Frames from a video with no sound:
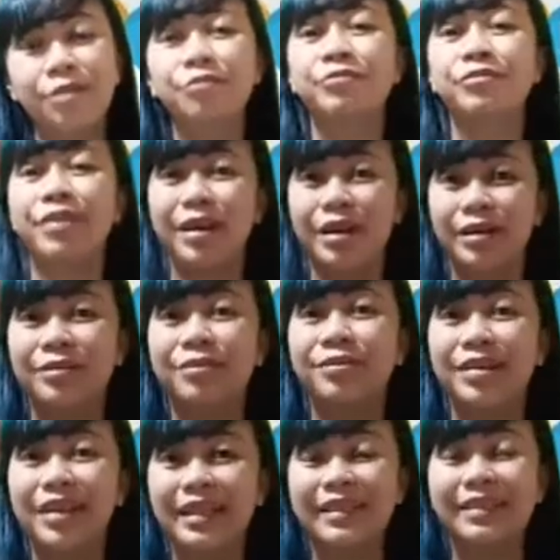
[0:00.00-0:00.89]
We are
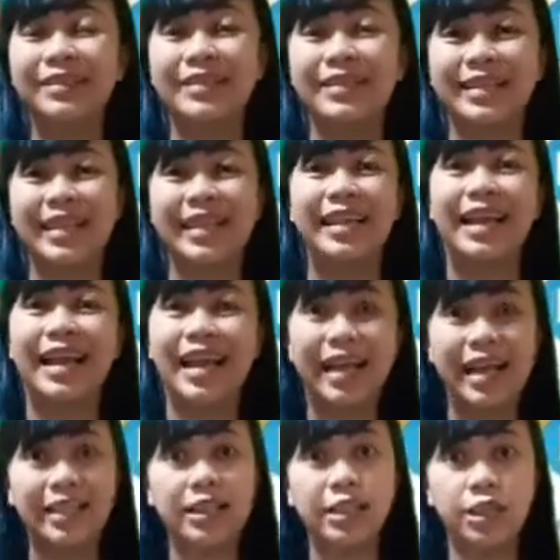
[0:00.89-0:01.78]
going to sing
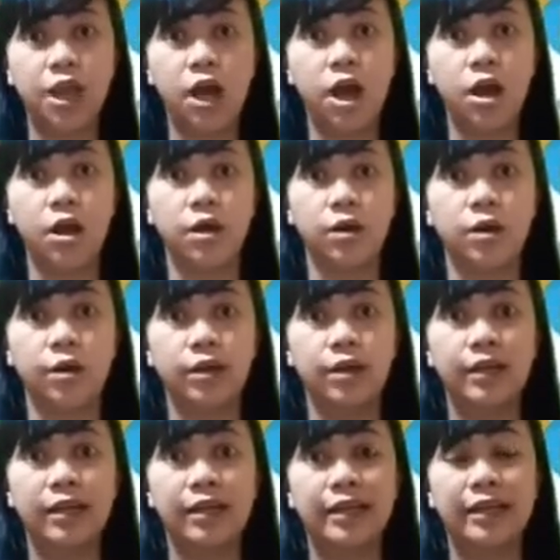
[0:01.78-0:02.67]
a song.
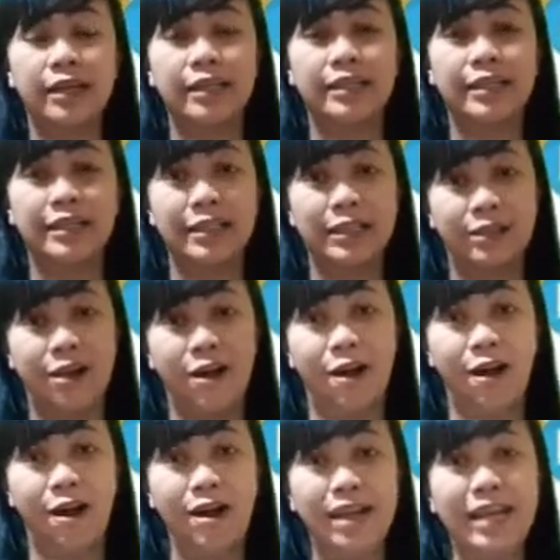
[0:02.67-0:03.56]
The
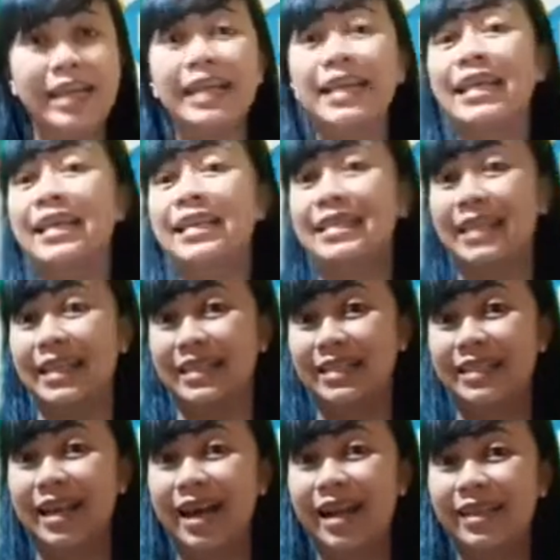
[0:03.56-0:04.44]
song is
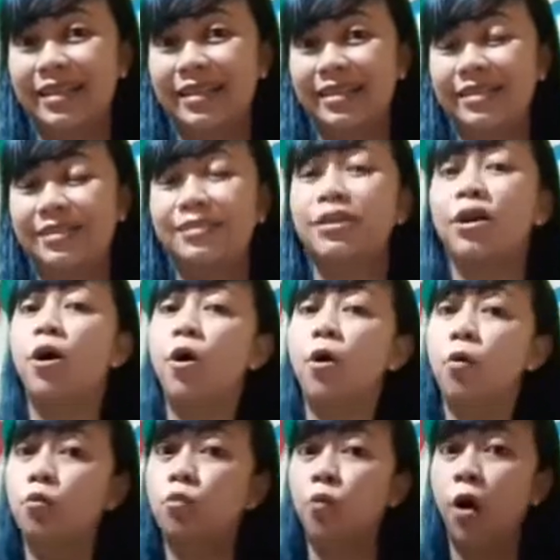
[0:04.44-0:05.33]
entitled
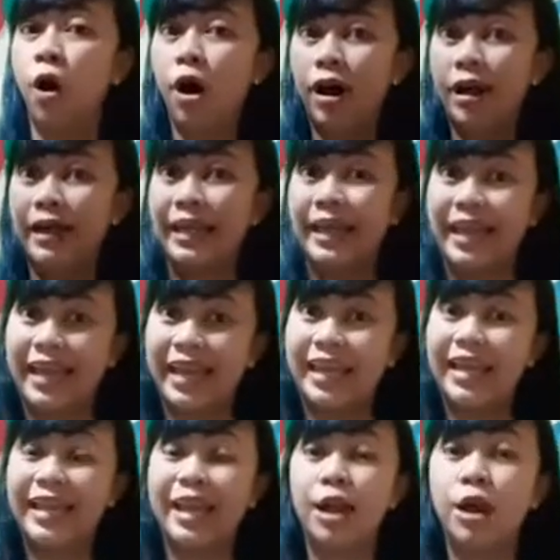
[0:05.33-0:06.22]

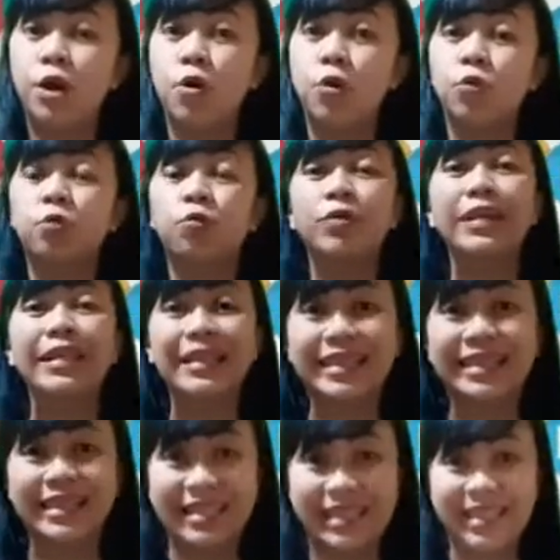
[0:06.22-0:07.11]
Walking with
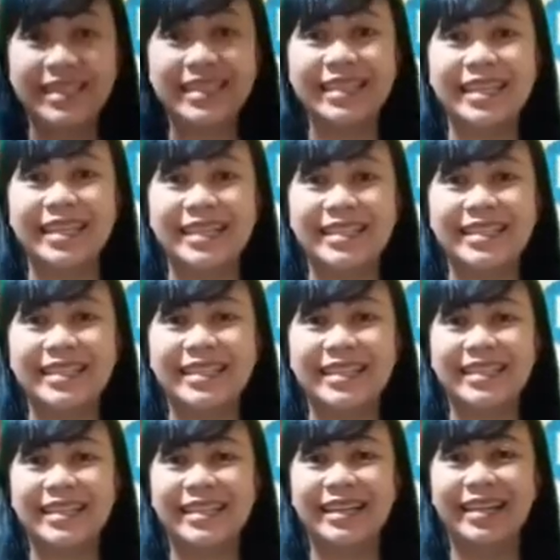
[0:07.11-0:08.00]
Jesus.
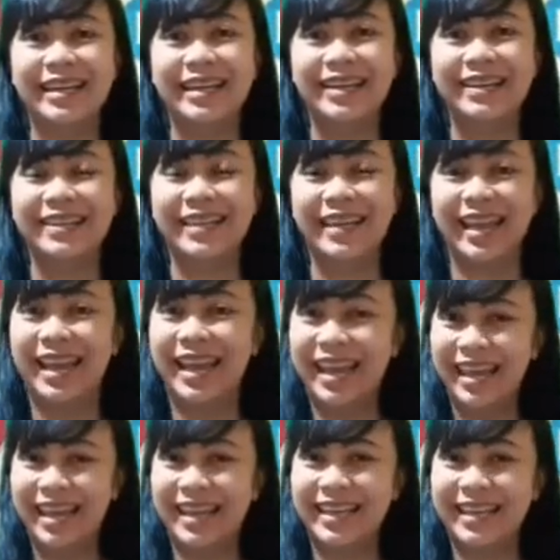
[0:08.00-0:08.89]

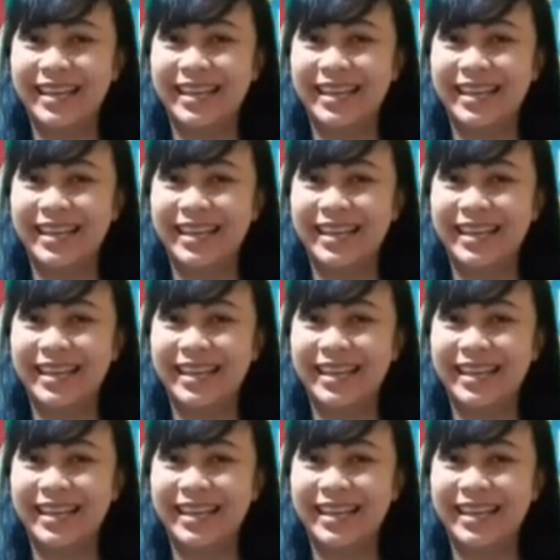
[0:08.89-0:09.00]
Okay?